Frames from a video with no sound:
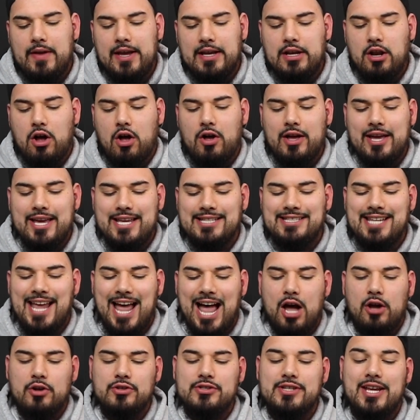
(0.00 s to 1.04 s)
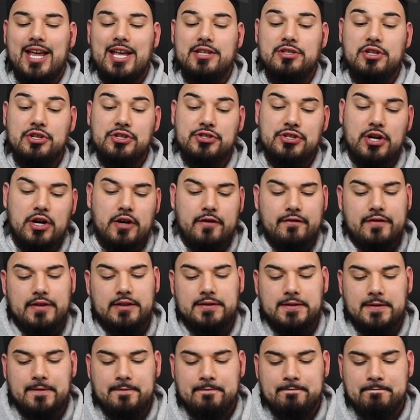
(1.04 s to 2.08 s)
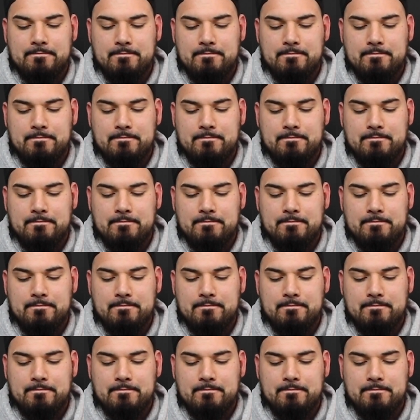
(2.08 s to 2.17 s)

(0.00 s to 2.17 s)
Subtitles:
in all his house as a servant,